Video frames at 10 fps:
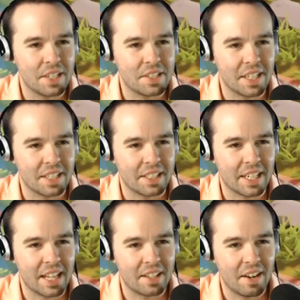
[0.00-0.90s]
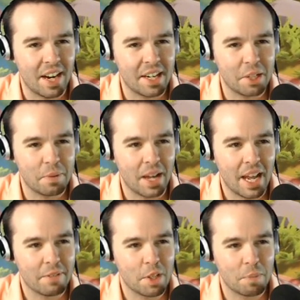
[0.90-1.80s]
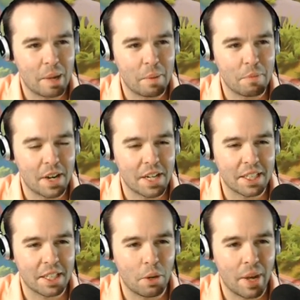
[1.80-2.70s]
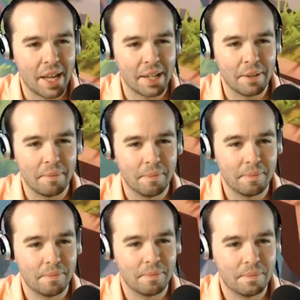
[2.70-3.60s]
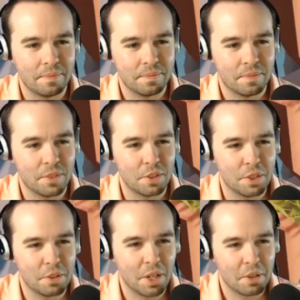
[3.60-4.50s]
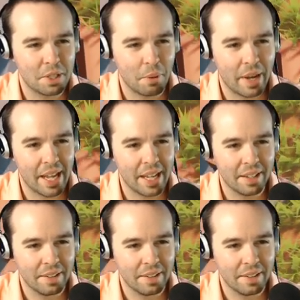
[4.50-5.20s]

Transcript: Stick together and you will have no problem finding the way. Do you know the way?